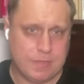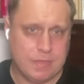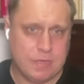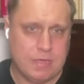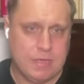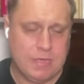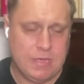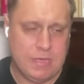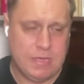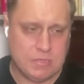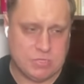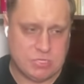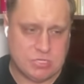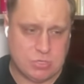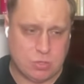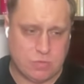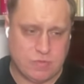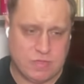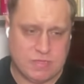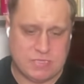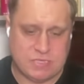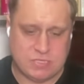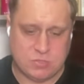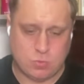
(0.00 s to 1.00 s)
And so
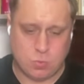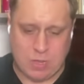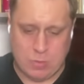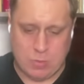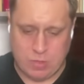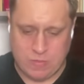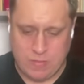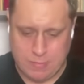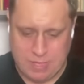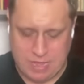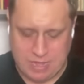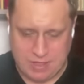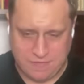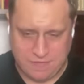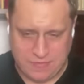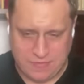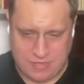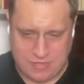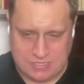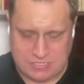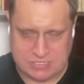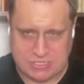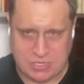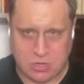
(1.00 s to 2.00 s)
this is why when they
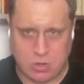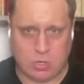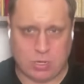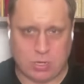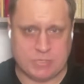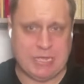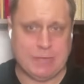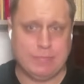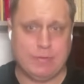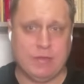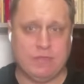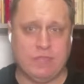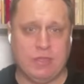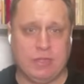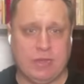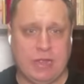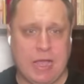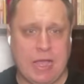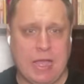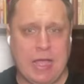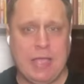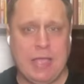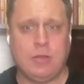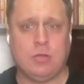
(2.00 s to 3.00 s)
manifest as the archetype of the
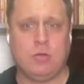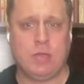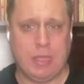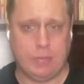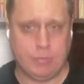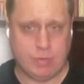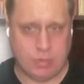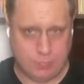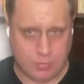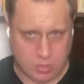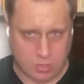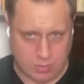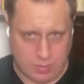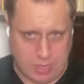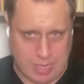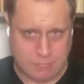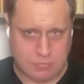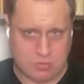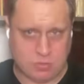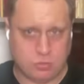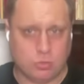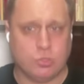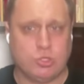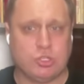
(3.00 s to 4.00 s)
guide, okay, I'm going to put
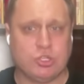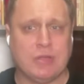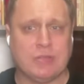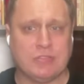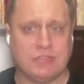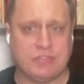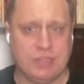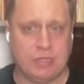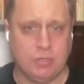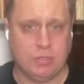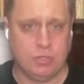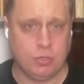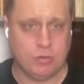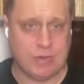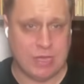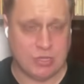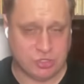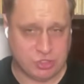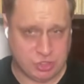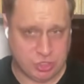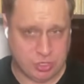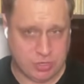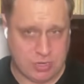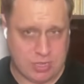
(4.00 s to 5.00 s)
absolute trust in you. Now,
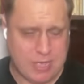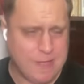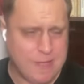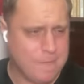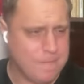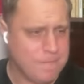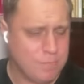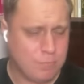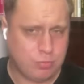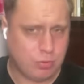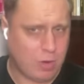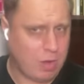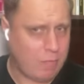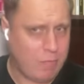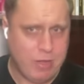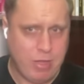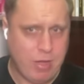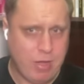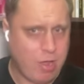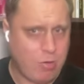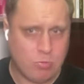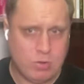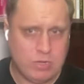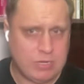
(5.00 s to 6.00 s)
should I? Probably
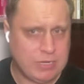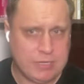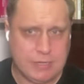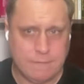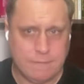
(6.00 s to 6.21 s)
not really.